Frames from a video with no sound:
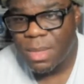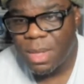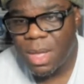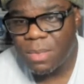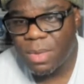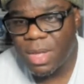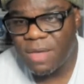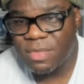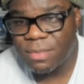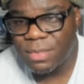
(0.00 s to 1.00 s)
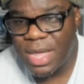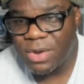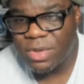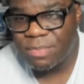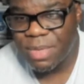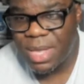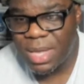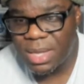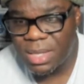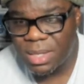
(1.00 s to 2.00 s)
I will have them lottery
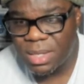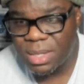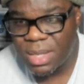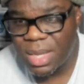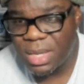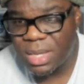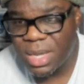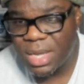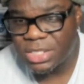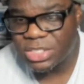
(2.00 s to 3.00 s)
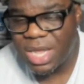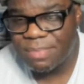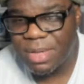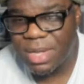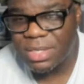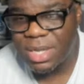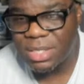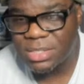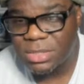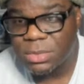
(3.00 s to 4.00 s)
pack, aka jackpot
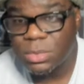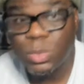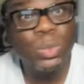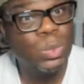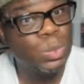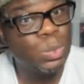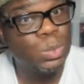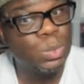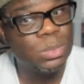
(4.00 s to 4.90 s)
dunks. Hmm.